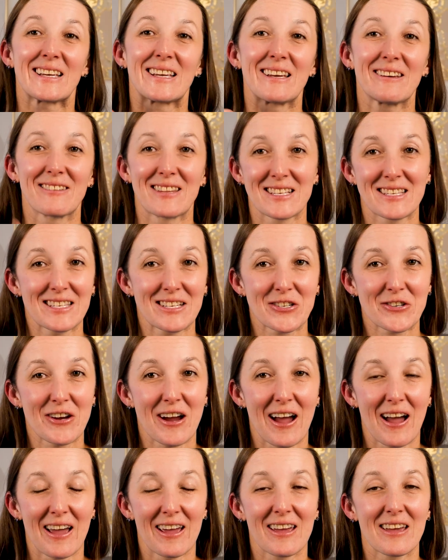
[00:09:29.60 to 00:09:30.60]
Give this a
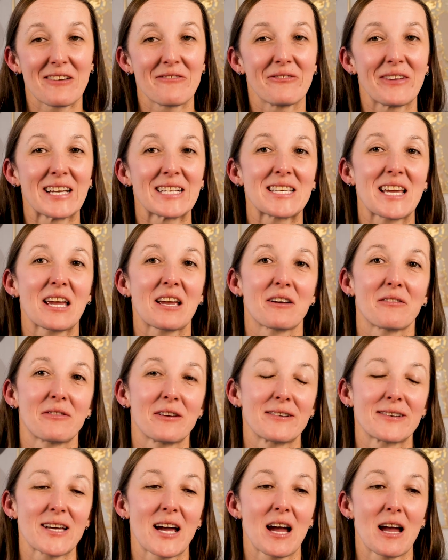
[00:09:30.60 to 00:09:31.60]
try. It may take a few
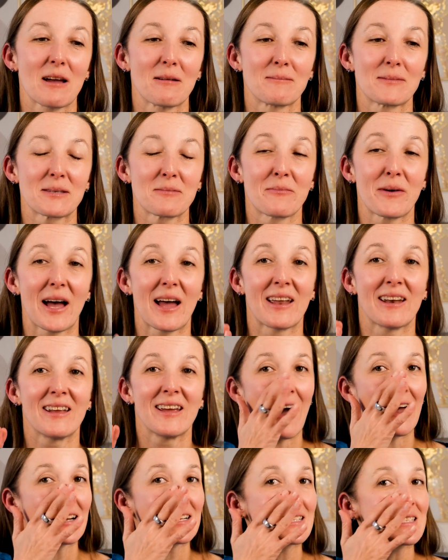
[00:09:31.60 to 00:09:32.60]
times, but
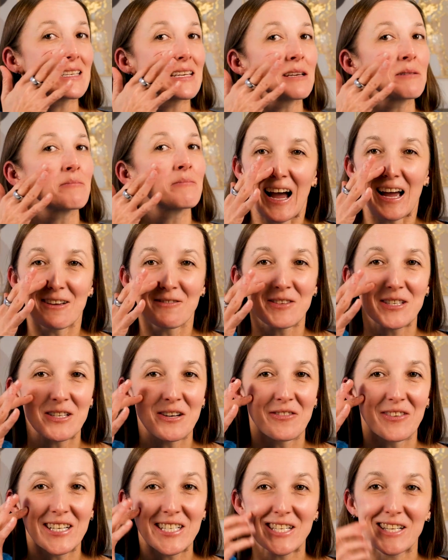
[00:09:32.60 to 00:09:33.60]
honestly, I am so
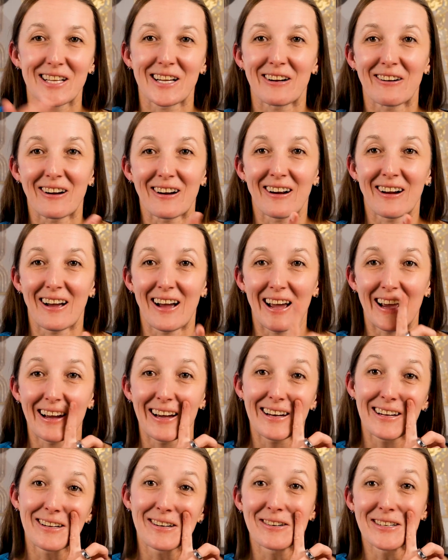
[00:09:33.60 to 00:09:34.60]
much clearer. I
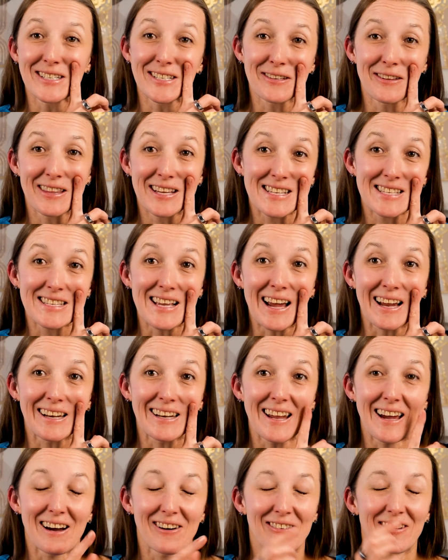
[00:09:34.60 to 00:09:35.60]
gotta go and do this side
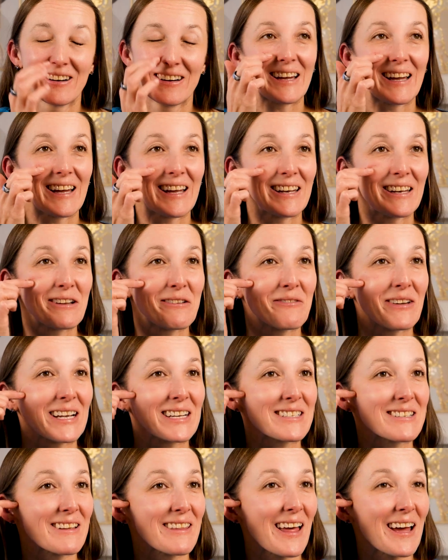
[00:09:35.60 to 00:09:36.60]
now and make
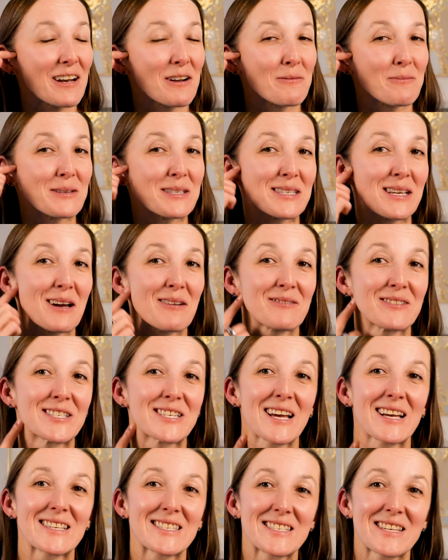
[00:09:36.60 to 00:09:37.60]
sure that opens up
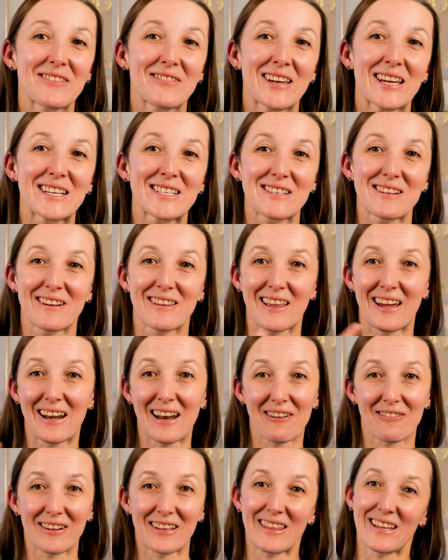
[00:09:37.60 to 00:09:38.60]
just to make sure that
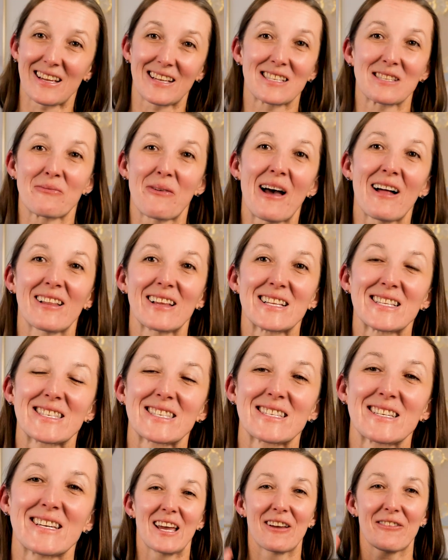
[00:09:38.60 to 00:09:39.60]
everything is
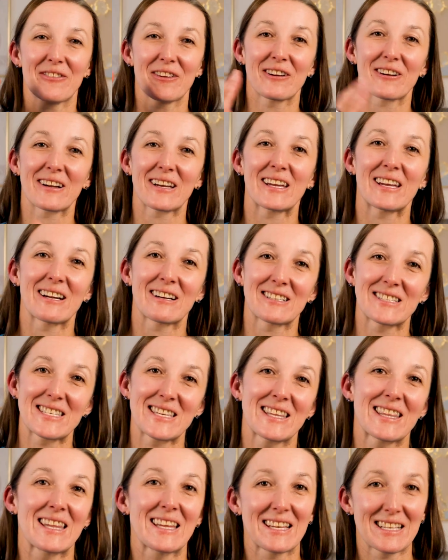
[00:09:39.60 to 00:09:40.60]
balanced. If you're here to
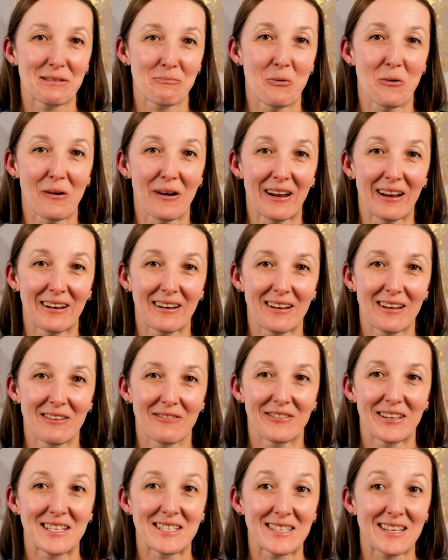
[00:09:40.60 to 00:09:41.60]
this point, it
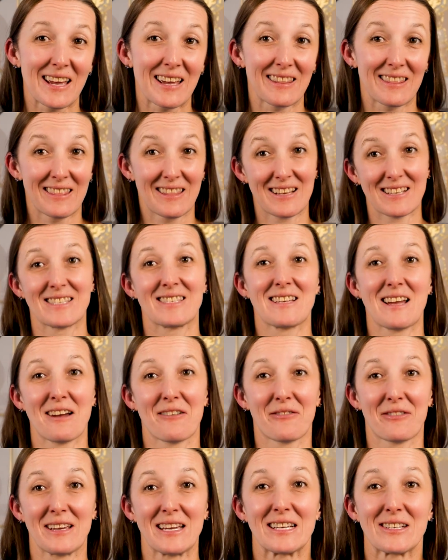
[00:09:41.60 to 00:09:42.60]
means that this stuff
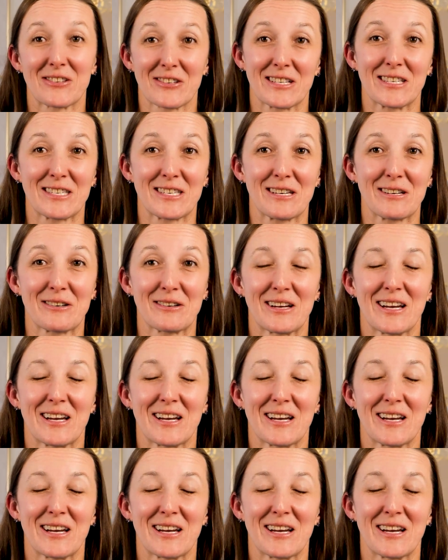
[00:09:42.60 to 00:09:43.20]
interests you.